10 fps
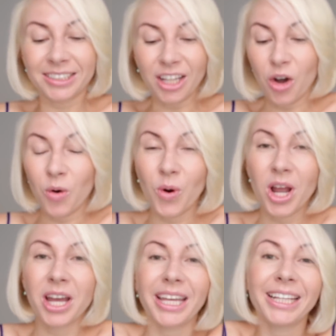So
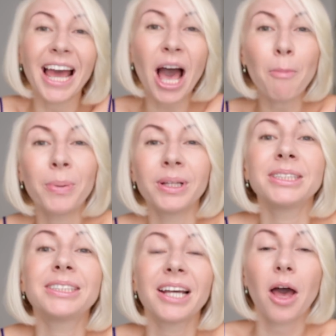it
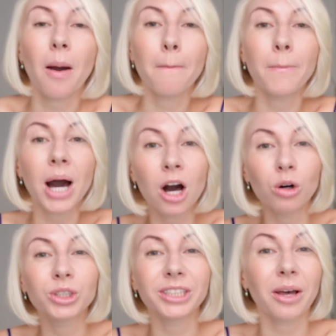happened
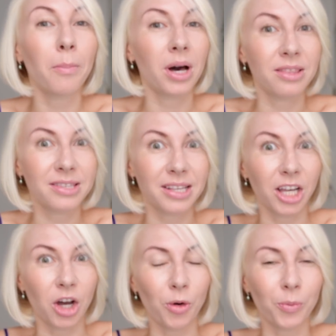about a month
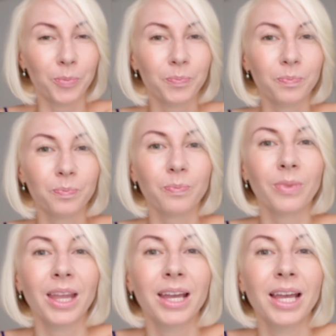ago,
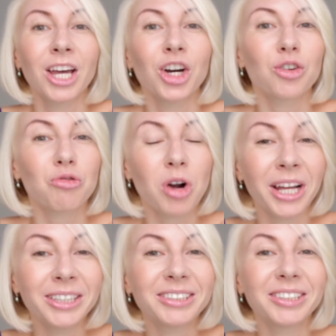
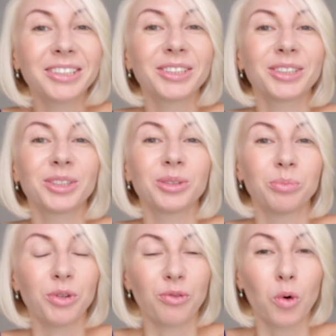right
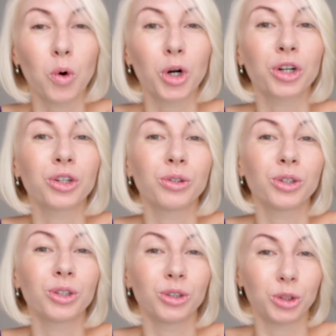before
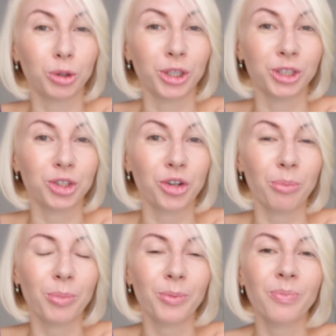Jordan
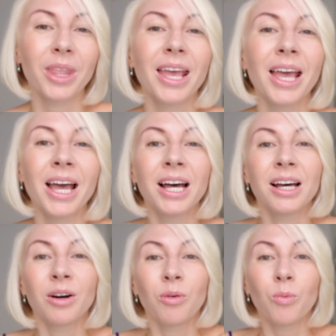trip.
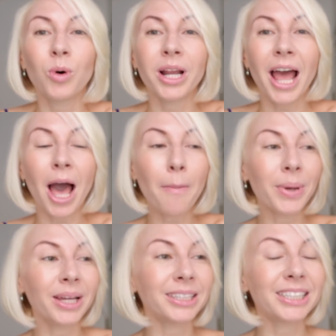What
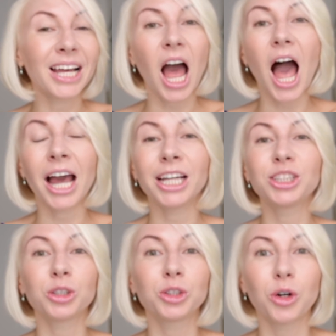happened, I
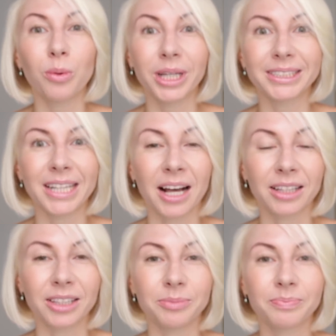don't know
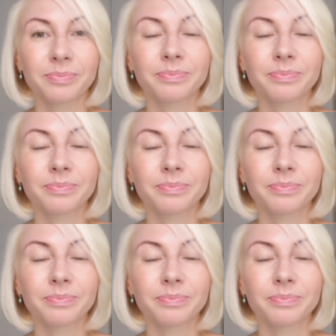exactly.